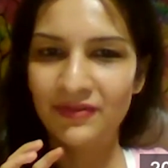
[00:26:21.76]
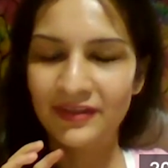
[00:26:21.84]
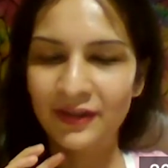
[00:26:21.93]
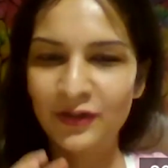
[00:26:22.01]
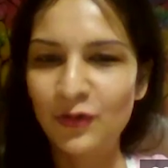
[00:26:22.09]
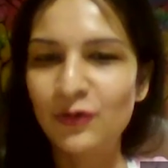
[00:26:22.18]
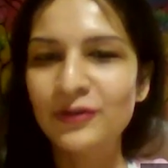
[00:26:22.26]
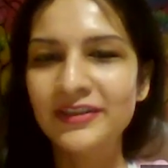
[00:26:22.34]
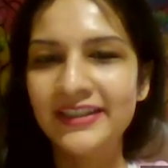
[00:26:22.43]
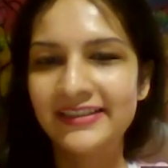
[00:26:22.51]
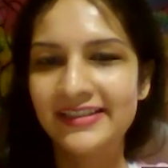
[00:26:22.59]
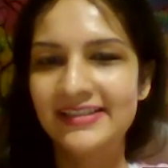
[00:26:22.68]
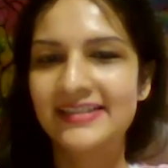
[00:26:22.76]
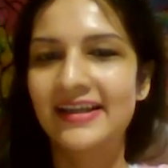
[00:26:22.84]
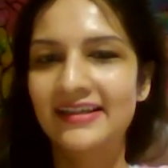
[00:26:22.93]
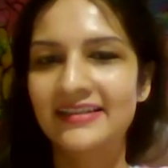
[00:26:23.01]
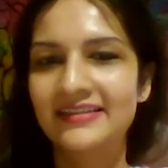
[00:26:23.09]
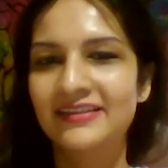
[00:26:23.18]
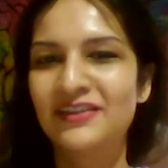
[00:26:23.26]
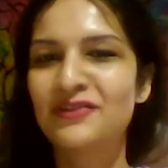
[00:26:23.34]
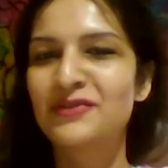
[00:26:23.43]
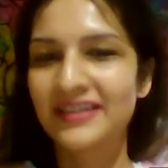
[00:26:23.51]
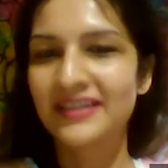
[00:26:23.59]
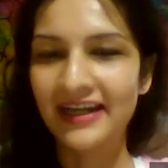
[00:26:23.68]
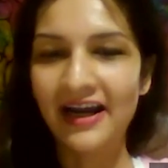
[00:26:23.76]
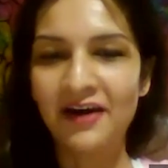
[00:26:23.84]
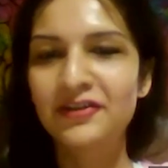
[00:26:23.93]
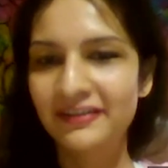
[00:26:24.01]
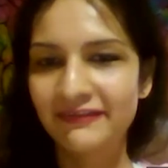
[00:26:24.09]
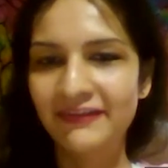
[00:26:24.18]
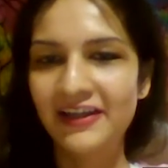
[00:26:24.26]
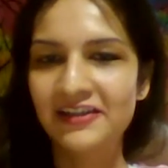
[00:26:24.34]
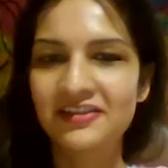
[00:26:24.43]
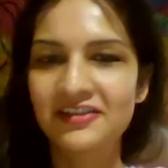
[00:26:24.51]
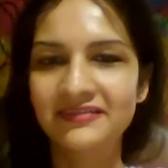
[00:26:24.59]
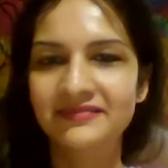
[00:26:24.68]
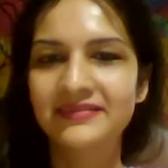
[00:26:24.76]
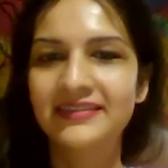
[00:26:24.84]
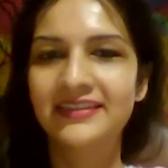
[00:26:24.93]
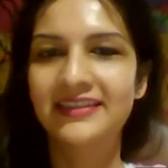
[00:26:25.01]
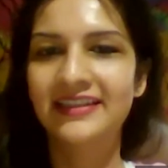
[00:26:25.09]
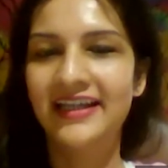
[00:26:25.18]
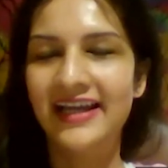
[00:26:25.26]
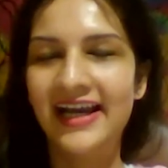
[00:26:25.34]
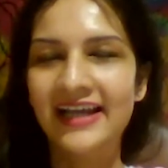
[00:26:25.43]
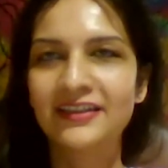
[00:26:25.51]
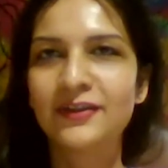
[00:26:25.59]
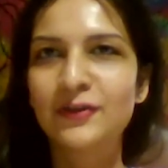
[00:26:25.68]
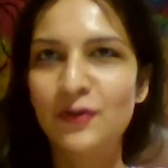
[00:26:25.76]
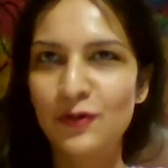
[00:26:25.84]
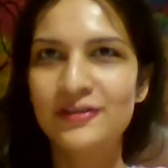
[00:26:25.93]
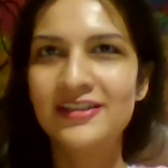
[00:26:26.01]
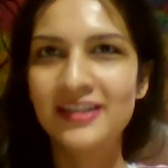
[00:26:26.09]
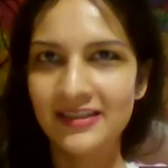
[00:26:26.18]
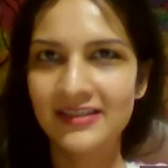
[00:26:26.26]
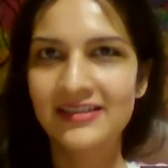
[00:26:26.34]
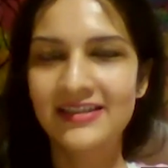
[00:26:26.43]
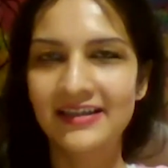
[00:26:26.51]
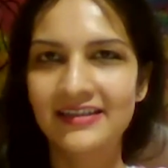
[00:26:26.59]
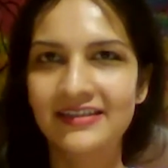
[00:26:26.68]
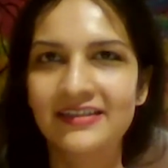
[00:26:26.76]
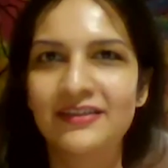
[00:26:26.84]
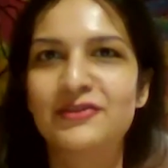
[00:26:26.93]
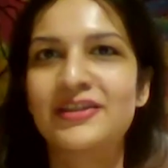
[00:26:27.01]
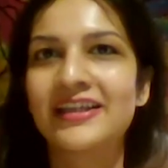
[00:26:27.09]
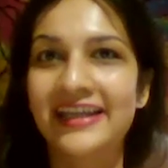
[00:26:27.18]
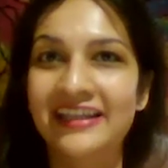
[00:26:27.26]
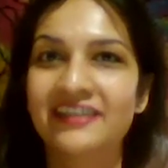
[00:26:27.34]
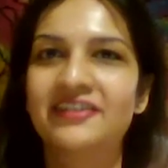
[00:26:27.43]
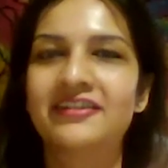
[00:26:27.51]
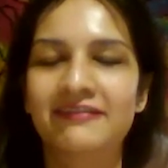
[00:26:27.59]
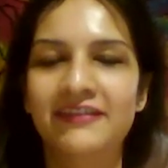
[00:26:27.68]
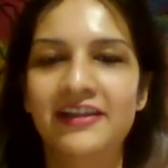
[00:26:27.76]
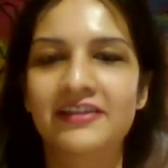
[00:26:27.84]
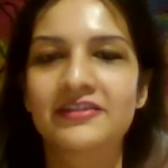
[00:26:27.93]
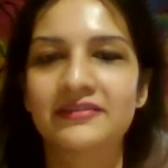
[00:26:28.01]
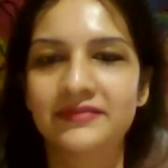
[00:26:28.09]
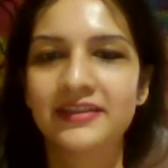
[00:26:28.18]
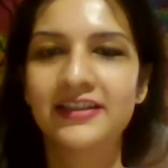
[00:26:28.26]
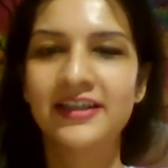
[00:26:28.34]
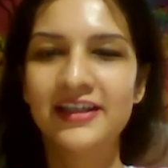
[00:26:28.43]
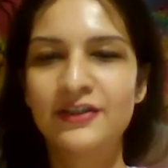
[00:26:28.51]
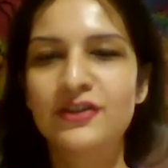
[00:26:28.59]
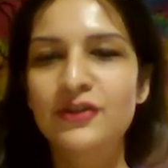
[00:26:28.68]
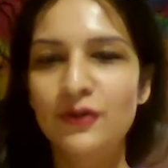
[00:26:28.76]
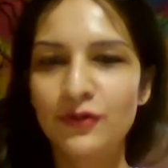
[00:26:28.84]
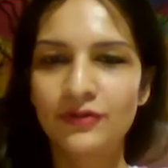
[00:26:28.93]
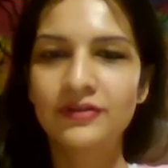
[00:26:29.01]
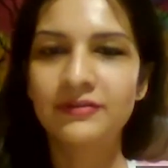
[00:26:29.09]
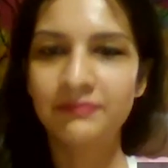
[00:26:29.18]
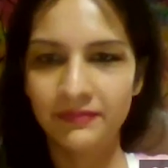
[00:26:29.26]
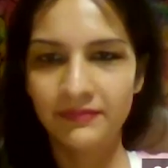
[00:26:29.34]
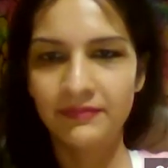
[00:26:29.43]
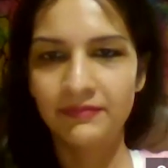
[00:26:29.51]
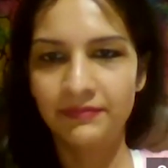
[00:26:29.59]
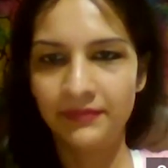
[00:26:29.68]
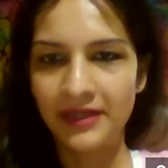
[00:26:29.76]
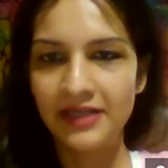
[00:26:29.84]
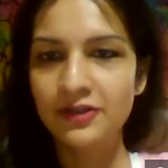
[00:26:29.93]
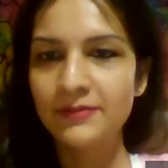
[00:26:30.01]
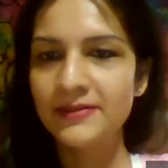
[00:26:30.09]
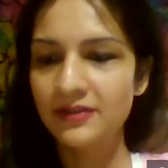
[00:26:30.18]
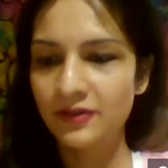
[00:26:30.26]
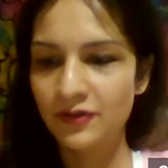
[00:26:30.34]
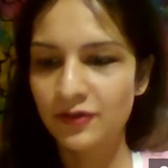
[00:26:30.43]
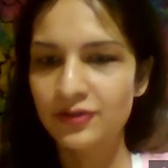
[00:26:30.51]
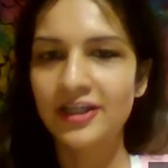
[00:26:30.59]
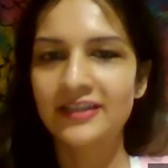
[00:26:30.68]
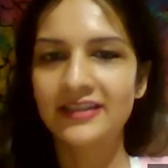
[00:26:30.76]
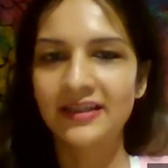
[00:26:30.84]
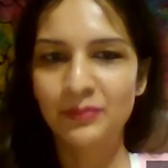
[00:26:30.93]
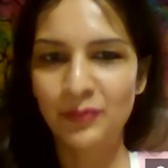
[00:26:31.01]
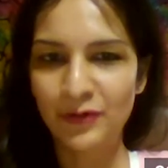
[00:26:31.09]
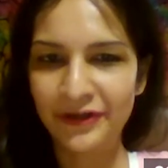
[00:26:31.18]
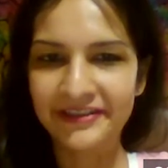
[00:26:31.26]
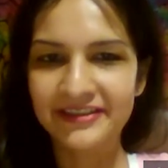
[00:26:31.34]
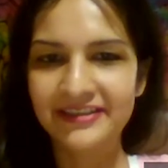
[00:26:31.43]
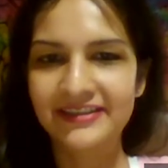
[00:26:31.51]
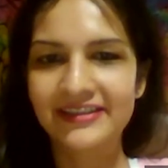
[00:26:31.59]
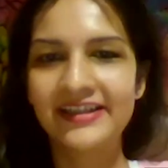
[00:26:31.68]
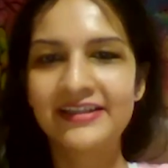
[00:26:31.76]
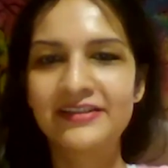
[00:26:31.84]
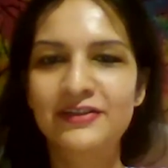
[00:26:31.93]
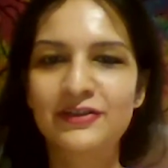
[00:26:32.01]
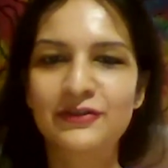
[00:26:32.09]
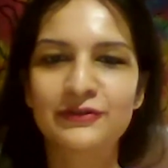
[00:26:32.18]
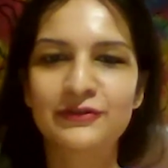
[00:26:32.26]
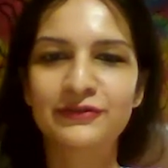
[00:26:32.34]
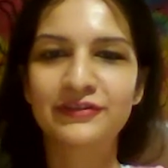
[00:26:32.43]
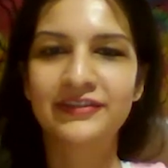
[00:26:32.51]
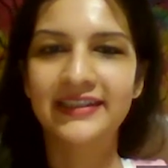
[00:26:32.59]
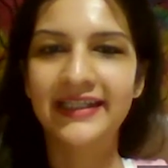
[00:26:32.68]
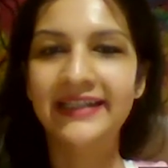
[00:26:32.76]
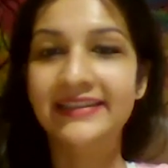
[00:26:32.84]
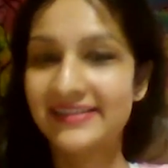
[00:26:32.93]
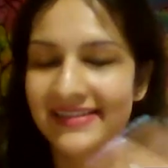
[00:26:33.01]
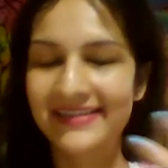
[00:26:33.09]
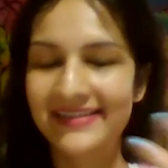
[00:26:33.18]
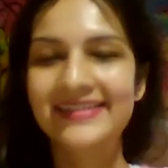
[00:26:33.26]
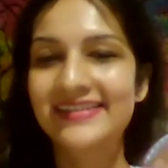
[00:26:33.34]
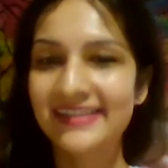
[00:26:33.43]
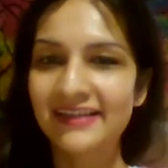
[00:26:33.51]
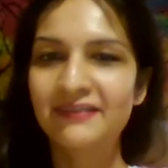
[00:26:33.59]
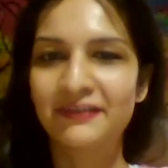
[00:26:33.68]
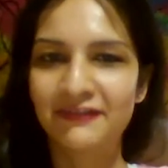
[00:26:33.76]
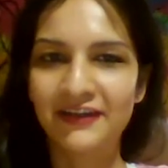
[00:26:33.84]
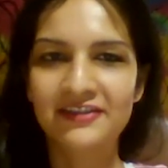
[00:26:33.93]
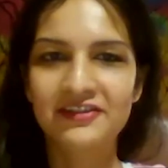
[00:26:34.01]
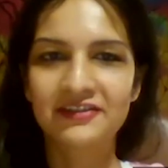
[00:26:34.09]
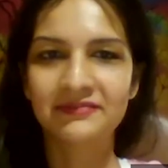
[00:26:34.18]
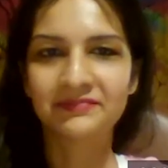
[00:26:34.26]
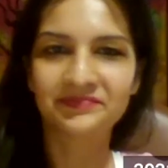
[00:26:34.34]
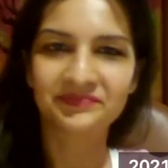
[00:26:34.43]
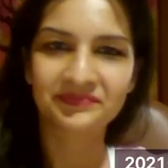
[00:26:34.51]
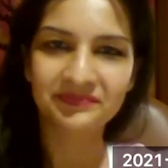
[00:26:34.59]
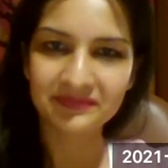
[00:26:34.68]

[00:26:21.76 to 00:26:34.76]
the goal that they set using the outer reflection and the goals that they set using inner reflection. So my job as a coach at that point is to elicit self-reflection.